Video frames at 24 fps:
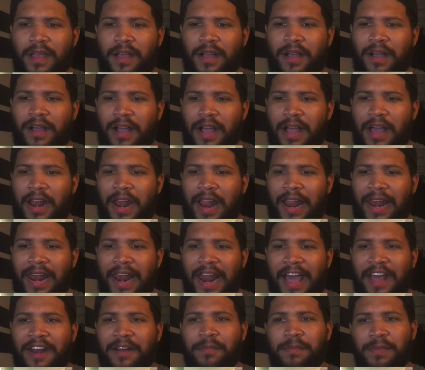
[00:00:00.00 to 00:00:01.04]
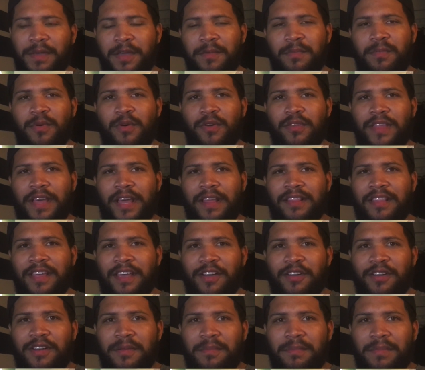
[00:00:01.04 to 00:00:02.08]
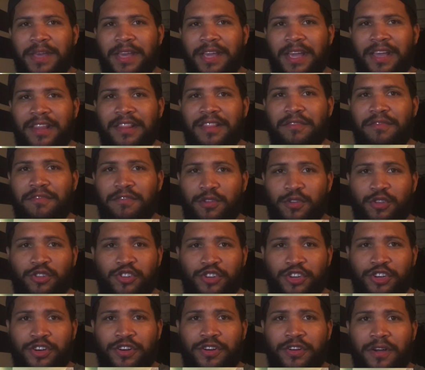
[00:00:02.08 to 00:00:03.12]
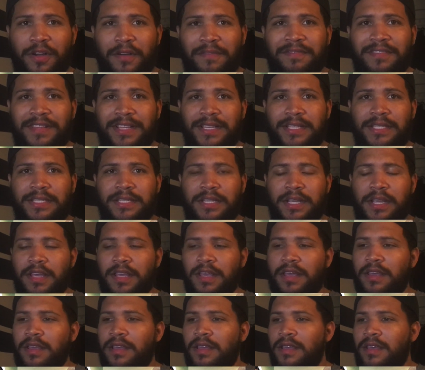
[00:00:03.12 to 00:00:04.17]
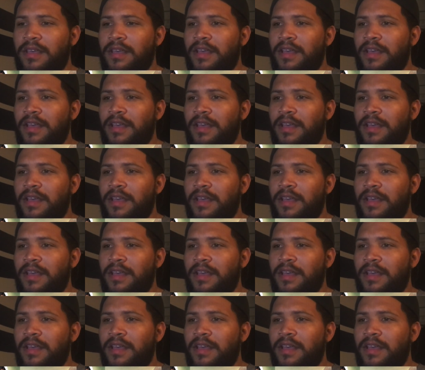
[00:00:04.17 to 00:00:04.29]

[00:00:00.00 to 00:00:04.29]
uh, a, lot of people that they're gonna be in the future of DC.